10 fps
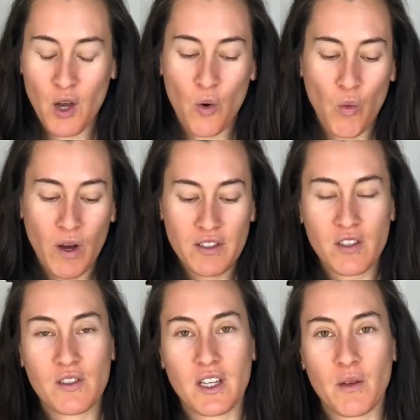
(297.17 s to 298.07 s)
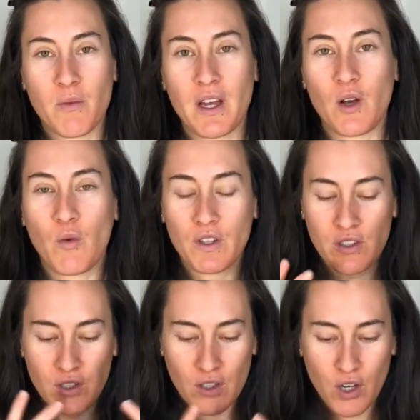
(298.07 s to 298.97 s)
Once you take a break,
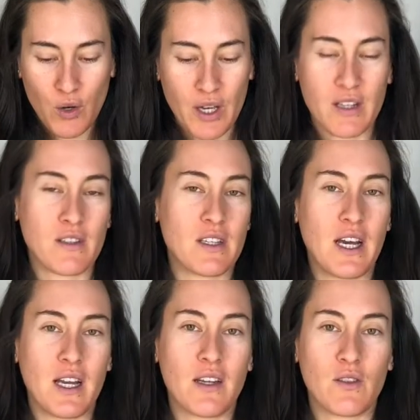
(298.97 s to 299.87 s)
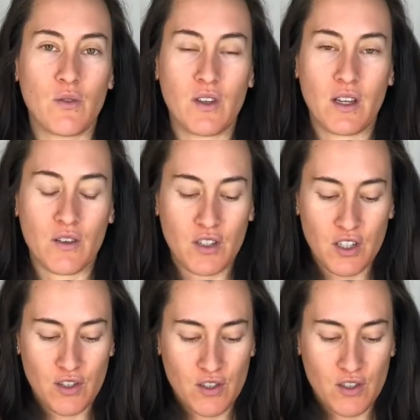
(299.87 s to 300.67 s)
once you go inside through the inner teacher,